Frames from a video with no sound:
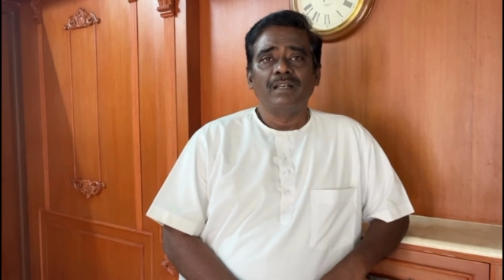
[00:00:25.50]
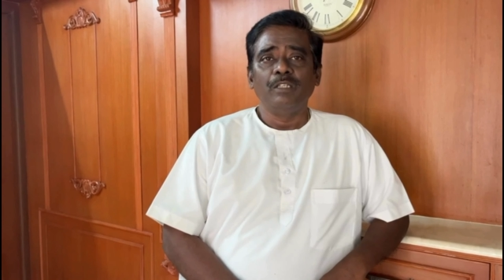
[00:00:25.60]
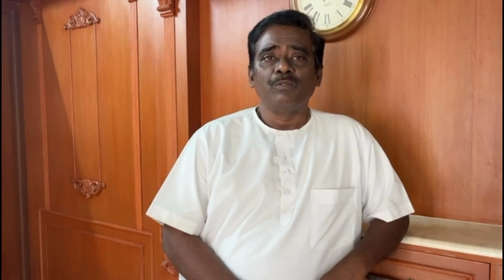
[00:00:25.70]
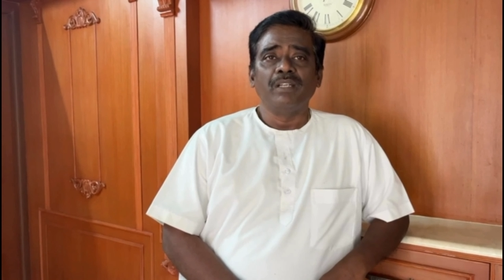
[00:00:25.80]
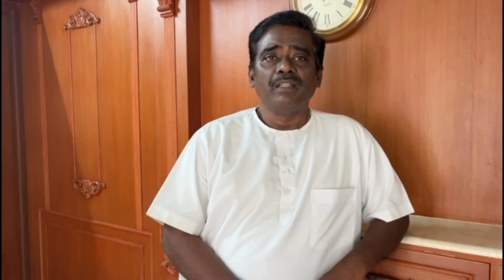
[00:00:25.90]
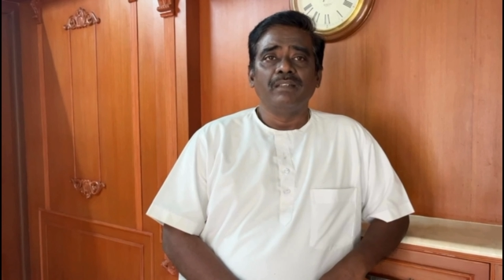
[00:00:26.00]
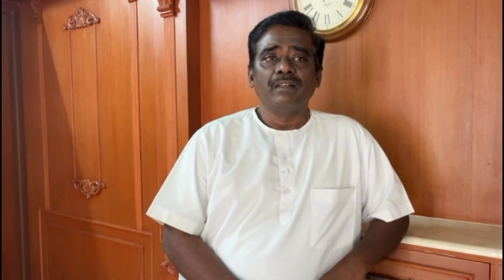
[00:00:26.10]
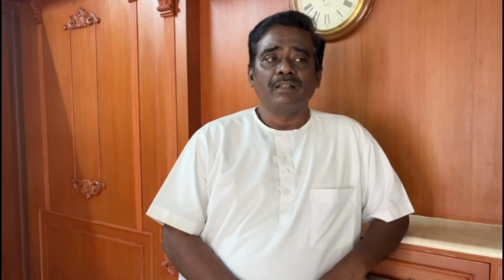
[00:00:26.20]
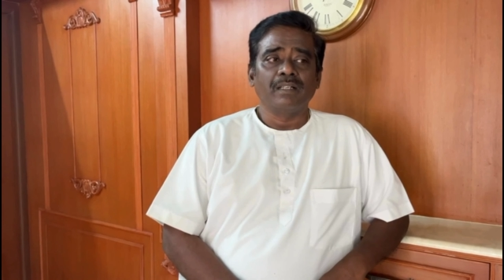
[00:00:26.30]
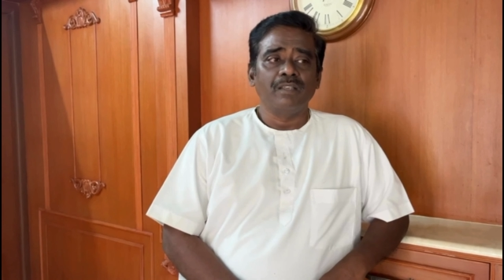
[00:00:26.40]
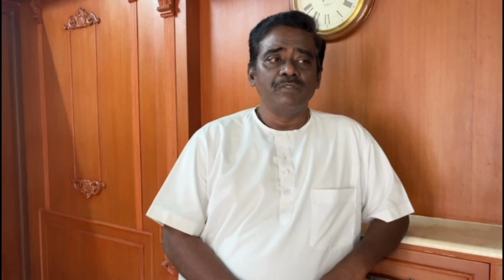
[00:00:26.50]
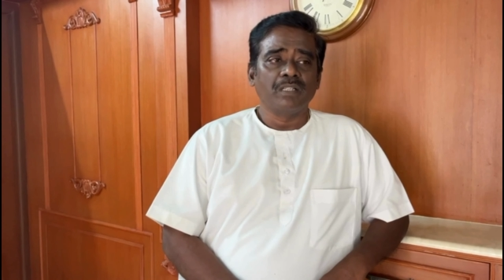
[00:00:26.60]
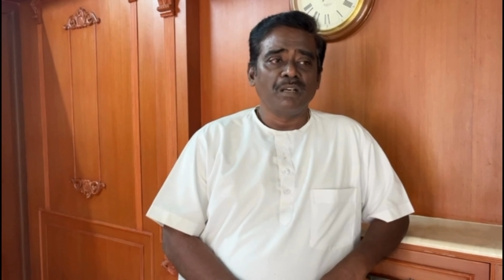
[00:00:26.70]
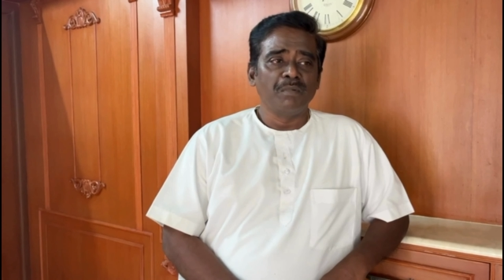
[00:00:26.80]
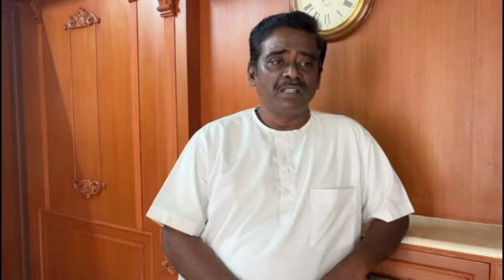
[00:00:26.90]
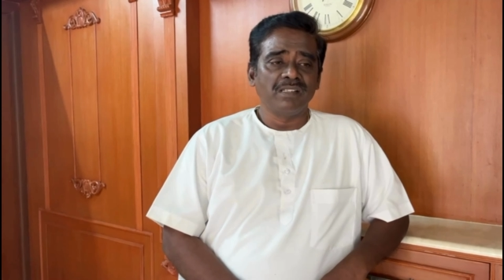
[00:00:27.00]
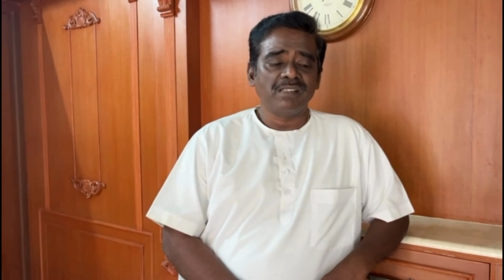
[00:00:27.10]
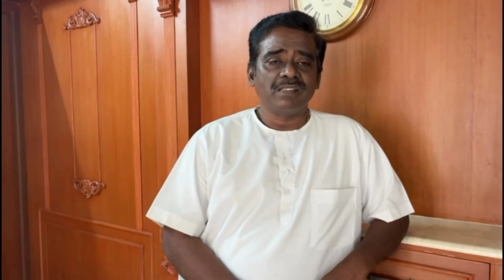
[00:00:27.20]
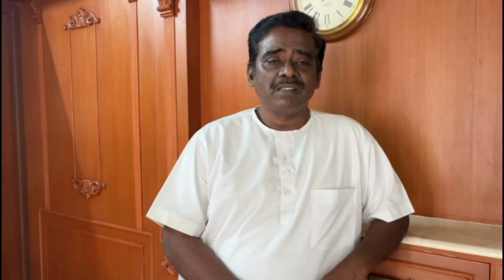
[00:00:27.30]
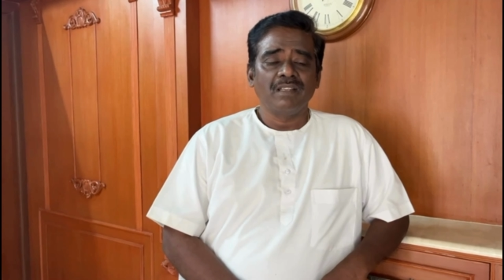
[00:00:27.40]
You can give your
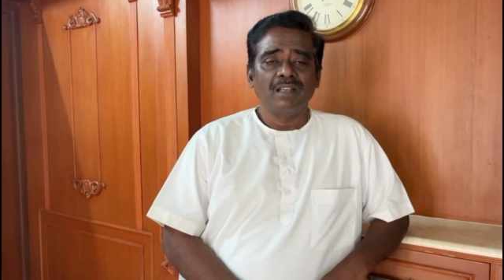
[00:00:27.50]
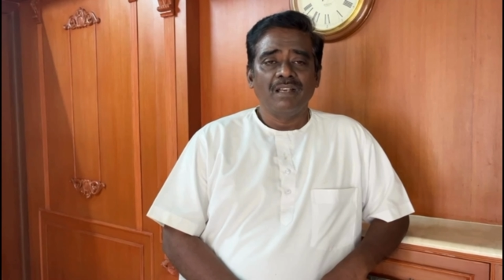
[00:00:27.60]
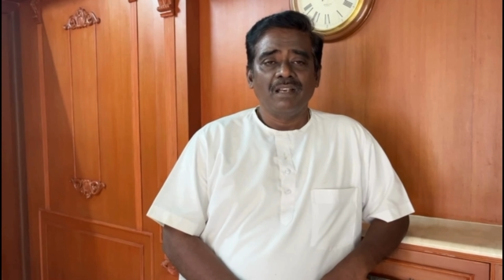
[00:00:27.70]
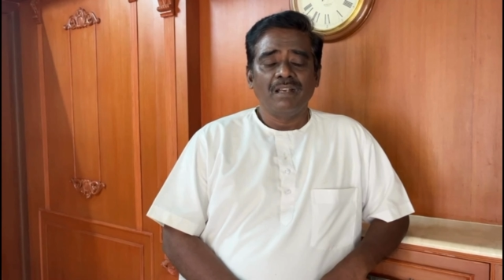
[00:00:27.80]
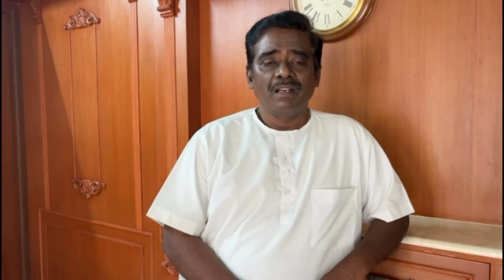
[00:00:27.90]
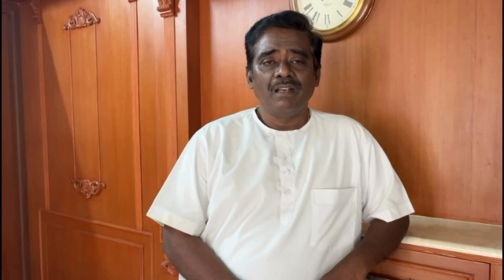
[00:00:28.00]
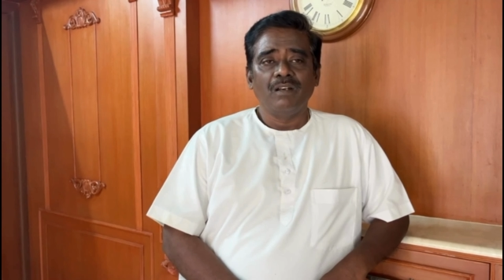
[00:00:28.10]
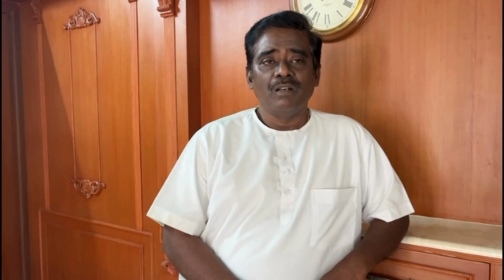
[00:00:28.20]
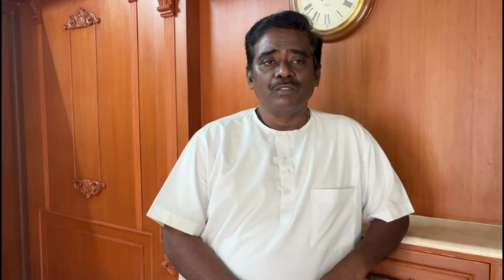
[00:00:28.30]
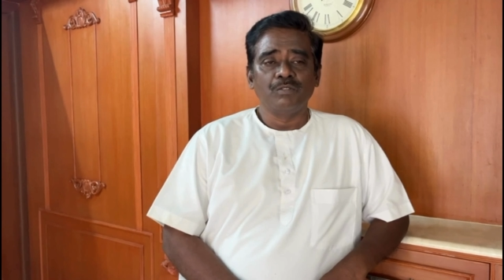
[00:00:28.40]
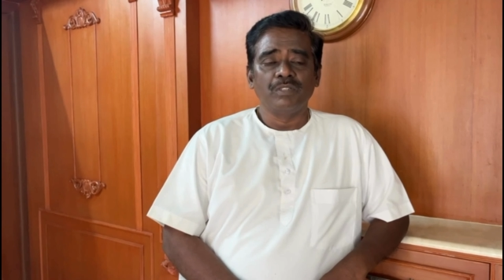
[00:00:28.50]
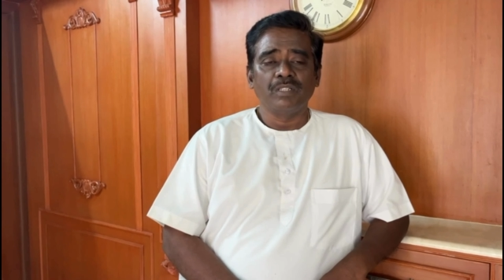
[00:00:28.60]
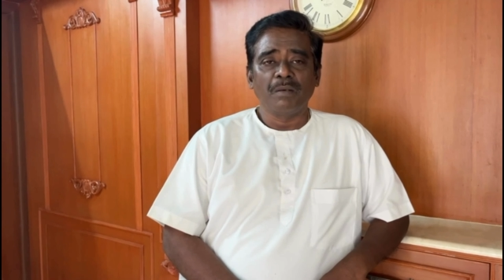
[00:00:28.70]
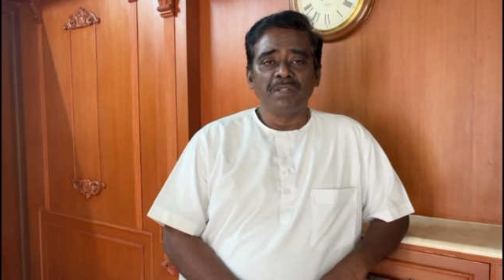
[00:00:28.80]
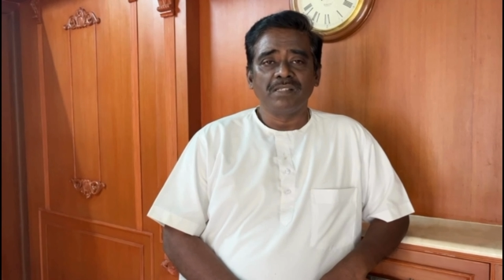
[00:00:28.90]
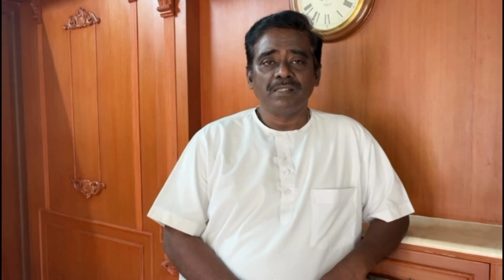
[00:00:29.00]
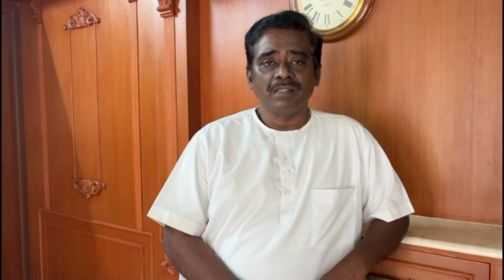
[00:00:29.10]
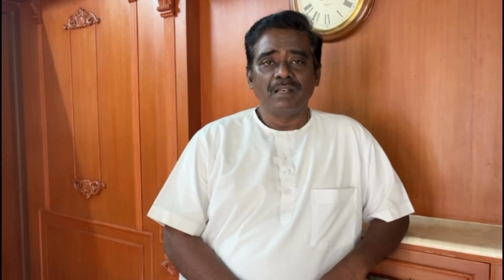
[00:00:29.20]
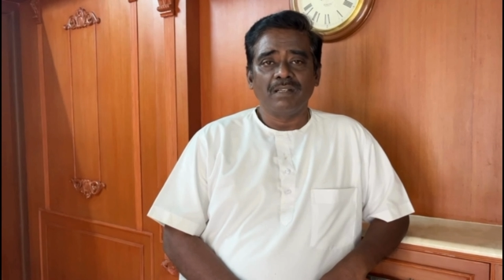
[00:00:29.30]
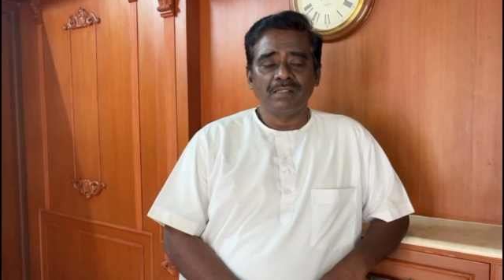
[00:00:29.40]
comments through the comments
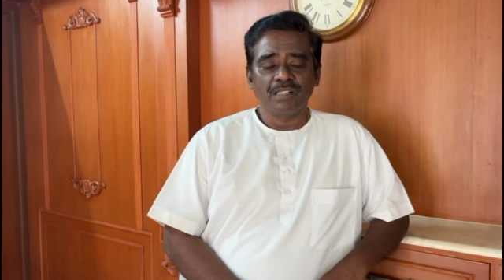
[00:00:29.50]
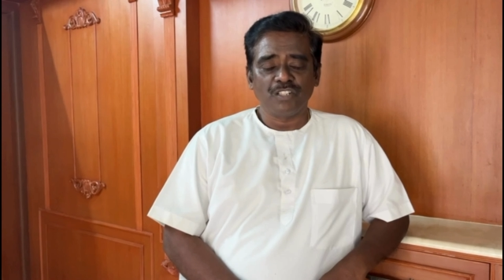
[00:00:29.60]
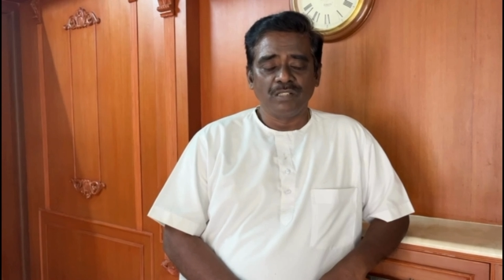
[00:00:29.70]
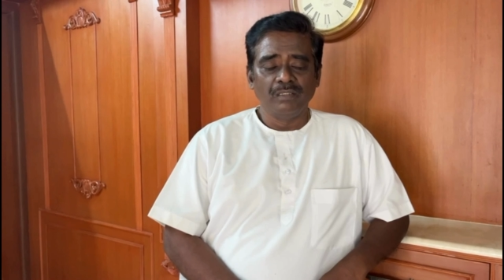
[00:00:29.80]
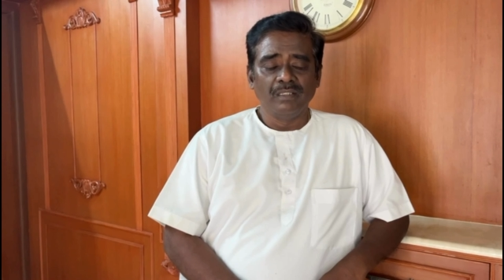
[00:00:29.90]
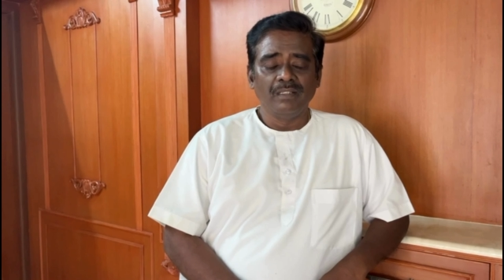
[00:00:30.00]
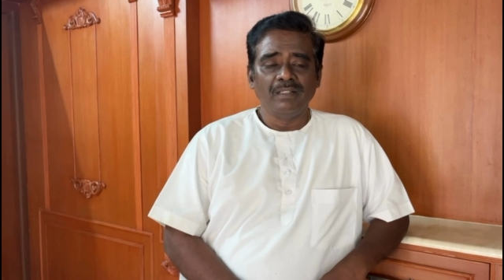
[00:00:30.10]
section.